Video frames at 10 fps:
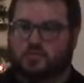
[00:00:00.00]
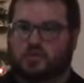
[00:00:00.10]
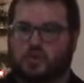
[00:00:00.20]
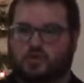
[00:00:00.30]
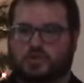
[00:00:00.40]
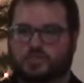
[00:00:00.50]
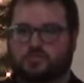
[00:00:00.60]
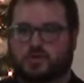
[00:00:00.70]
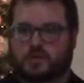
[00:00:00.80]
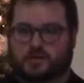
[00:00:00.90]
with the Holy
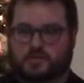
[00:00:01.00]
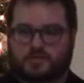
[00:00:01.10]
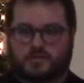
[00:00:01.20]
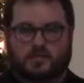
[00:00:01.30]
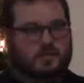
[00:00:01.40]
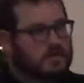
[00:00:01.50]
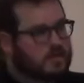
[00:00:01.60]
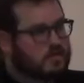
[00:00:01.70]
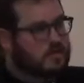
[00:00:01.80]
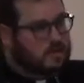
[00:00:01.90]
Spirit
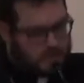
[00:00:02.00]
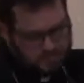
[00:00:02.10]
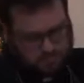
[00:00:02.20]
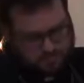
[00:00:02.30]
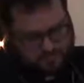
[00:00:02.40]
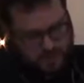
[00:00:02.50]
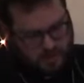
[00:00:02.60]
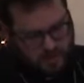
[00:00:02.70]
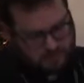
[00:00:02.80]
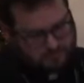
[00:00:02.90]
and with
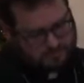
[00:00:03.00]
fire.